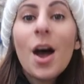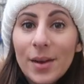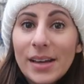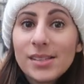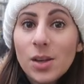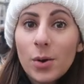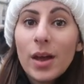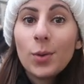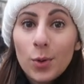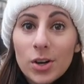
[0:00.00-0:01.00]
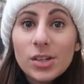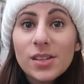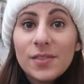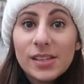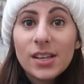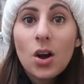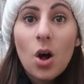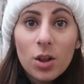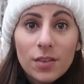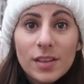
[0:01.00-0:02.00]
Okay, so in order to visit
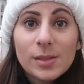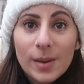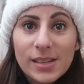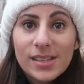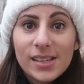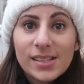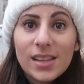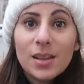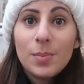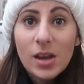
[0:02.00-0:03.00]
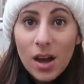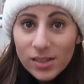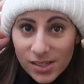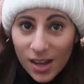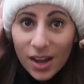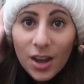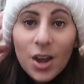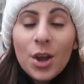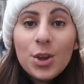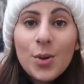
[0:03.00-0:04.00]
all of these places in the piazza,
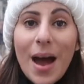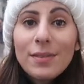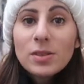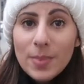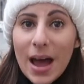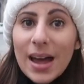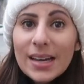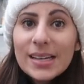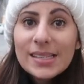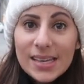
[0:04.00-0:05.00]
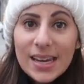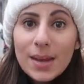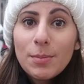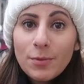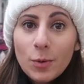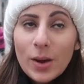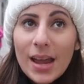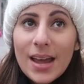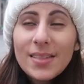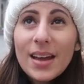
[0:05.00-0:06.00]
you have to buy a ticket
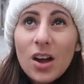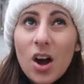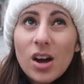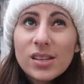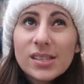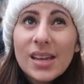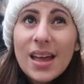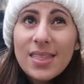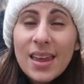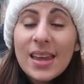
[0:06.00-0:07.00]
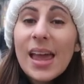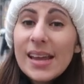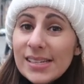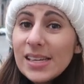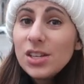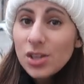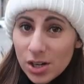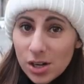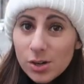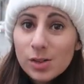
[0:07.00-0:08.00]
beforehand that costs, I think, 18
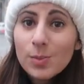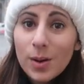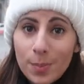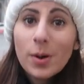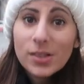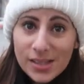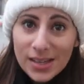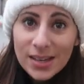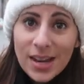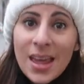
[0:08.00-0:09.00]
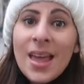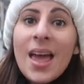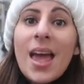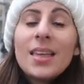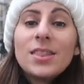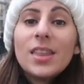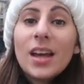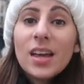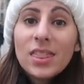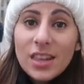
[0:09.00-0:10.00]
euros per person the
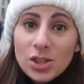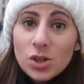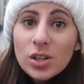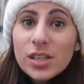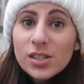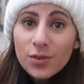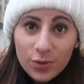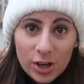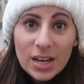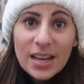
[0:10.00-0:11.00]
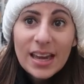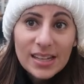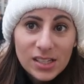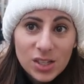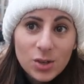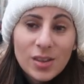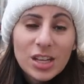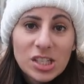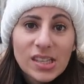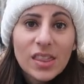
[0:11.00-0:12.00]
cathedral is free to get into.
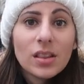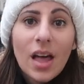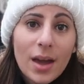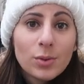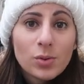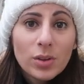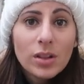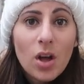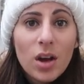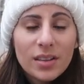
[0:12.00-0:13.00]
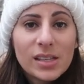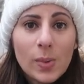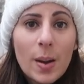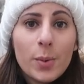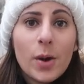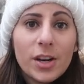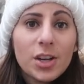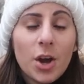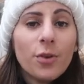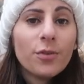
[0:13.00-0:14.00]
They just said the line was really long. That's why we wanted
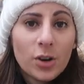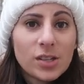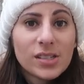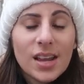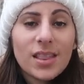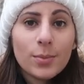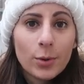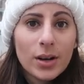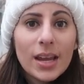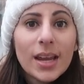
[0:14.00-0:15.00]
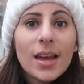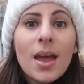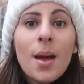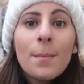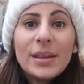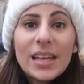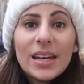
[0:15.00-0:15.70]
to go first thing in the morning. But